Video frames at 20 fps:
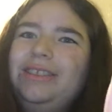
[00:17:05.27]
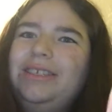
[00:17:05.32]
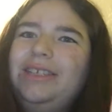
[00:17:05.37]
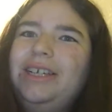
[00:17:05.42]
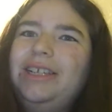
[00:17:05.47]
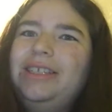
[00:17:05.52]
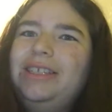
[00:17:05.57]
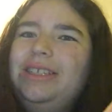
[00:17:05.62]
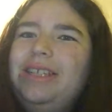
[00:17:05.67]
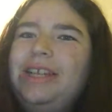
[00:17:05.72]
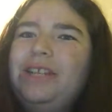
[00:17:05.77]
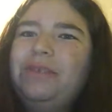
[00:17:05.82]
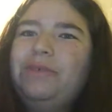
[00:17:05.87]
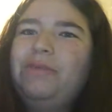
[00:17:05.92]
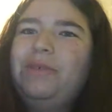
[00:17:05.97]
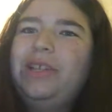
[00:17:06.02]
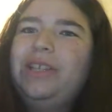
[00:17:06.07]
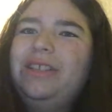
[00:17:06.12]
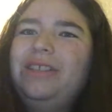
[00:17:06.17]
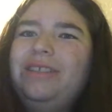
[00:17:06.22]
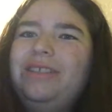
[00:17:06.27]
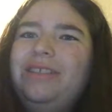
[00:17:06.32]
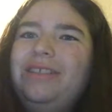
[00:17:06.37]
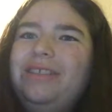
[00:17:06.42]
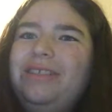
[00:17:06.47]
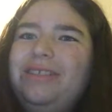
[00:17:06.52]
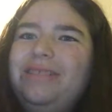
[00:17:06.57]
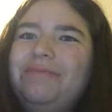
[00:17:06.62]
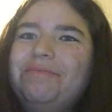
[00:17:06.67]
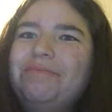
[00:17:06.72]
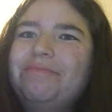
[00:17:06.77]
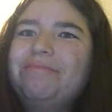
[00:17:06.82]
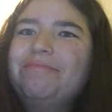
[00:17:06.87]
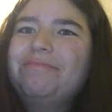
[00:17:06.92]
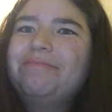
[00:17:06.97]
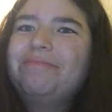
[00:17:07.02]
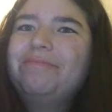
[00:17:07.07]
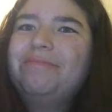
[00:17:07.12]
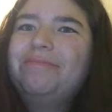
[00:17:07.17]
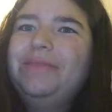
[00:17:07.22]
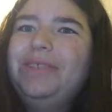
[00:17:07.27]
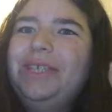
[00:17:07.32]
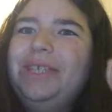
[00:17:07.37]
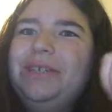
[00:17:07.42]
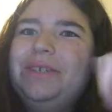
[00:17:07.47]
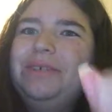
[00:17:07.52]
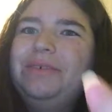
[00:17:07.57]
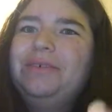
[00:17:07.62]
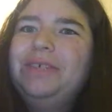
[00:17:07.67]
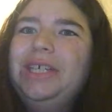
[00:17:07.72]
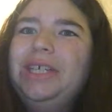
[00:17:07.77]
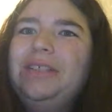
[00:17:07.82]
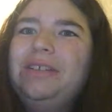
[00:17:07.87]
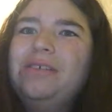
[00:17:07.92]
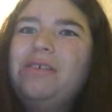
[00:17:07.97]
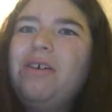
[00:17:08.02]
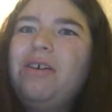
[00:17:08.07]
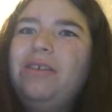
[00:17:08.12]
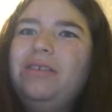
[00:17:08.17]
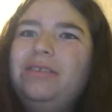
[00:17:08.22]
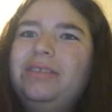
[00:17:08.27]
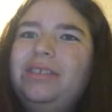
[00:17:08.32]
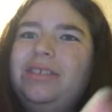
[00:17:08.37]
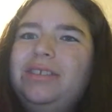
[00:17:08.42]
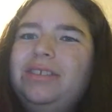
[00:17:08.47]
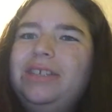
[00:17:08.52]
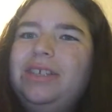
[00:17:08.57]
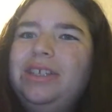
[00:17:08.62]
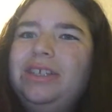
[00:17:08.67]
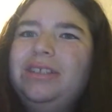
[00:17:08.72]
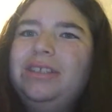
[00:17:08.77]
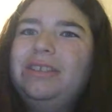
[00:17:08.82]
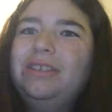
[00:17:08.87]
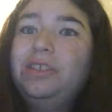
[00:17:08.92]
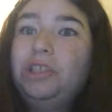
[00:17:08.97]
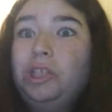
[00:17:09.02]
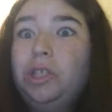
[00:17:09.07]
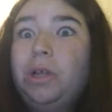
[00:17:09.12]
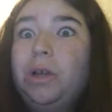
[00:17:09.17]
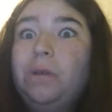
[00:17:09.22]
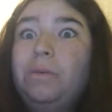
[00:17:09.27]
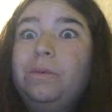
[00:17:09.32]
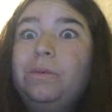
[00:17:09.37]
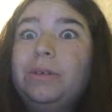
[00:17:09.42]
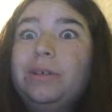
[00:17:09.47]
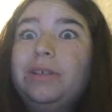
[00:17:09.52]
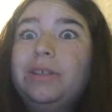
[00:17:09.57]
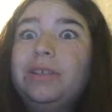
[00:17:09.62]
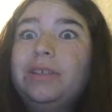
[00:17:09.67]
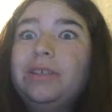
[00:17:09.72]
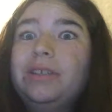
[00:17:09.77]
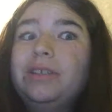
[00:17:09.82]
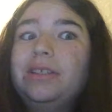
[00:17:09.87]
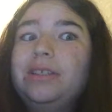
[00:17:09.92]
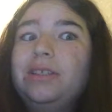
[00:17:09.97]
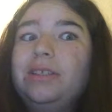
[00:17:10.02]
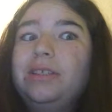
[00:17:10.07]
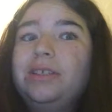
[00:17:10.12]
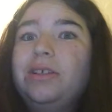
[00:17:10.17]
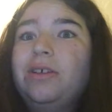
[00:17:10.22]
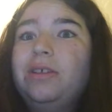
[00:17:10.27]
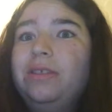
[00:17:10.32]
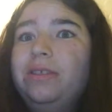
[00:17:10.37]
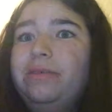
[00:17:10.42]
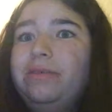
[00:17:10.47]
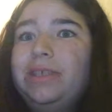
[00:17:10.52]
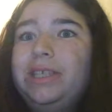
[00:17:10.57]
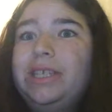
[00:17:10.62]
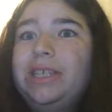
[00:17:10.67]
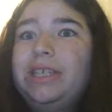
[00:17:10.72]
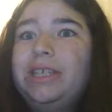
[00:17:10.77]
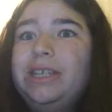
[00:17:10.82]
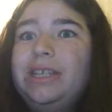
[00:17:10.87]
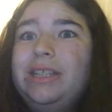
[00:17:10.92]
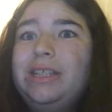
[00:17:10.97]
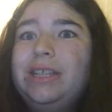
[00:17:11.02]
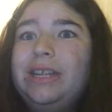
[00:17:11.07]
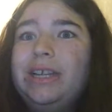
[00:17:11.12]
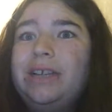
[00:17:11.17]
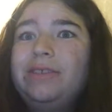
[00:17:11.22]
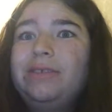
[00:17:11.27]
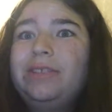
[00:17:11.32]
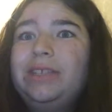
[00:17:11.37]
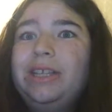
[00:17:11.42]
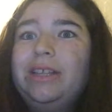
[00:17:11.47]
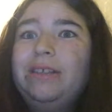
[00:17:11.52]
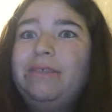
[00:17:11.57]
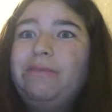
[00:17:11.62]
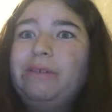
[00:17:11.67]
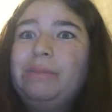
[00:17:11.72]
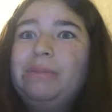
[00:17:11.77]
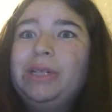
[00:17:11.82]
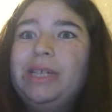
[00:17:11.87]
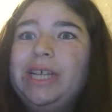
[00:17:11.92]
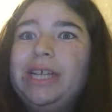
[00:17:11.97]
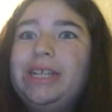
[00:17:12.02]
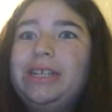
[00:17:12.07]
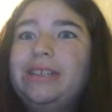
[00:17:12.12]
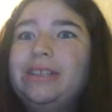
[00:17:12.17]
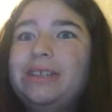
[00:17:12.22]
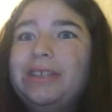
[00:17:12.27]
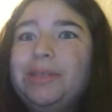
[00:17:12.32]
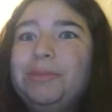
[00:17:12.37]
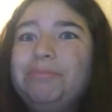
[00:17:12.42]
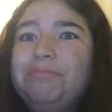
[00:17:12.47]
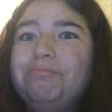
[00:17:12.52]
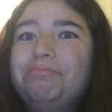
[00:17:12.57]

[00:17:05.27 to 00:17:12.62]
because that's what it's called in Star Wars. It's called the Resistance now instead of the Rebel Alliance.